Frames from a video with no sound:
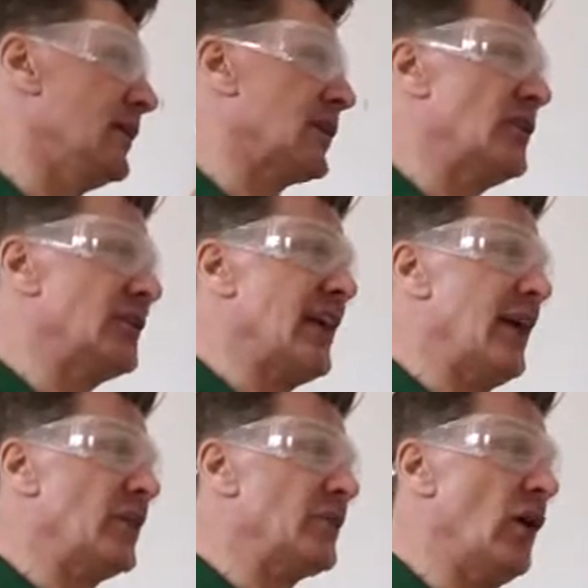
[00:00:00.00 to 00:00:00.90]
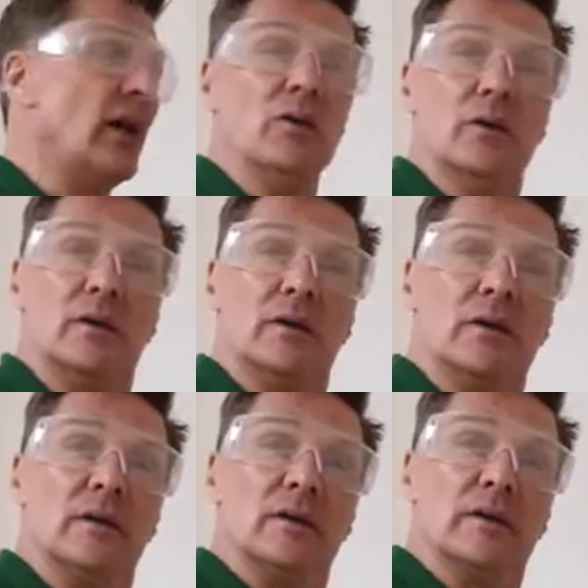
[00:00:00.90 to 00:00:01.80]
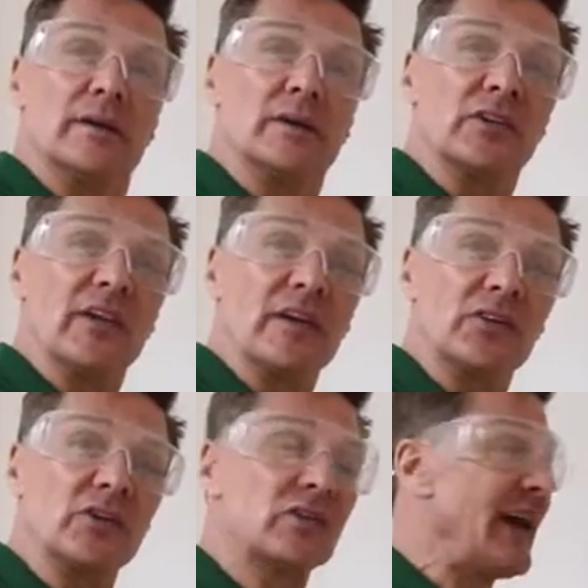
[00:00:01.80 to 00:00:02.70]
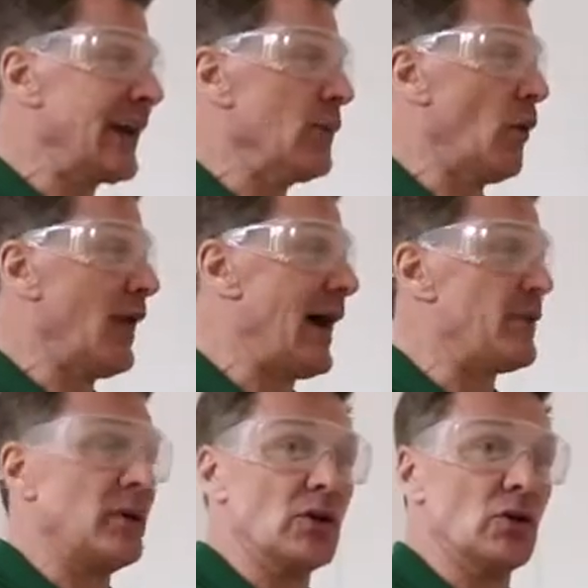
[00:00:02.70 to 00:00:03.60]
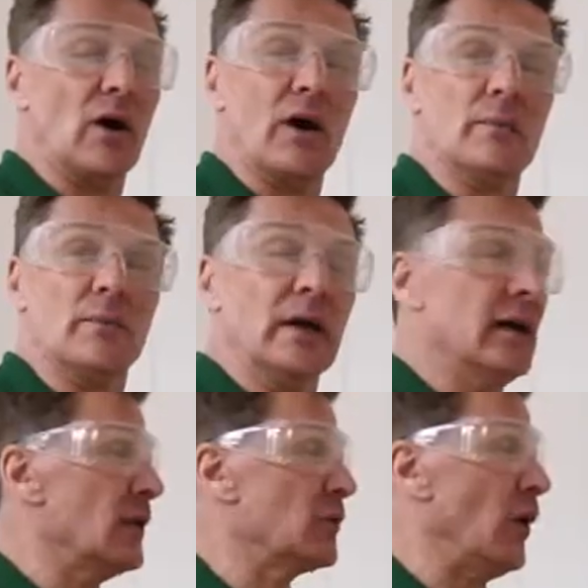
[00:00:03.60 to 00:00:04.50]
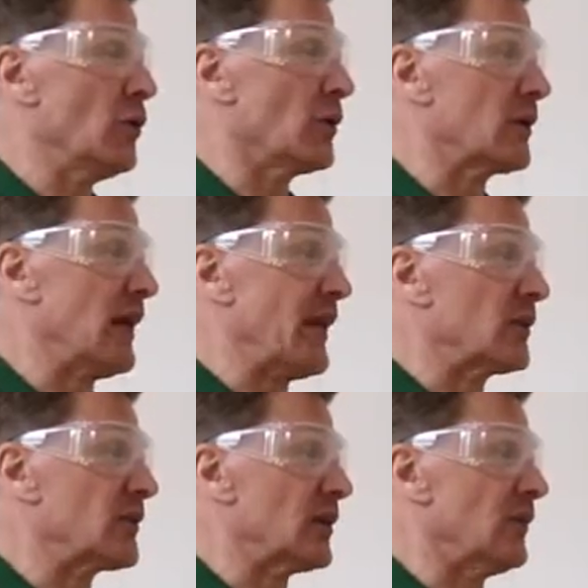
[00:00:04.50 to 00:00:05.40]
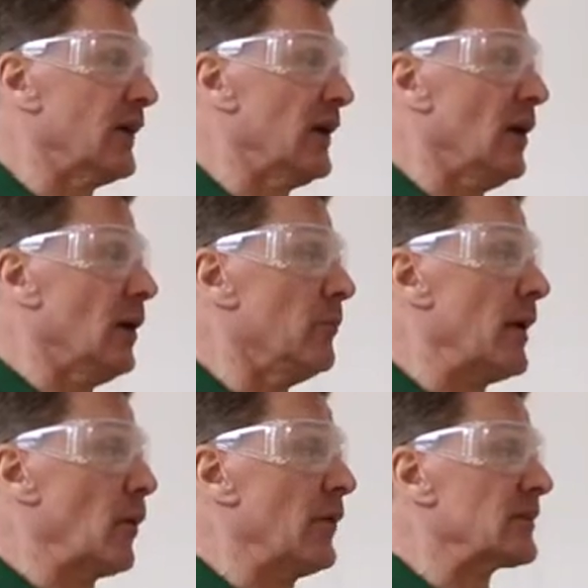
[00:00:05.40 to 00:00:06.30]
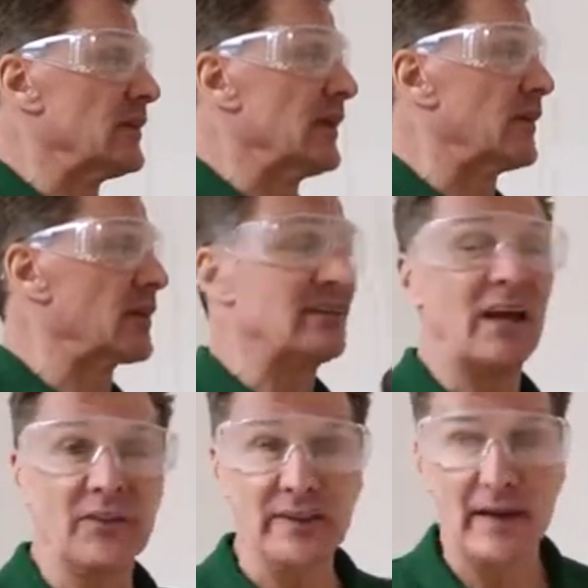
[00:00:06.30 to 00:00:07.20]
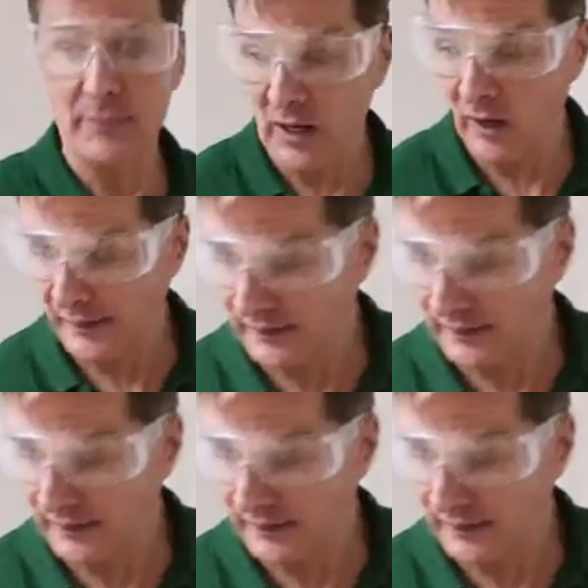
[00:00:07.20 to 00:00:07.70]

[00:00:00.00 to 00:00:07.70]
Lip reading: Can you see how that's hollow? Can you see? That's exactly what will happen in your home as well. You'll get that sort of bit where there's nothing there behind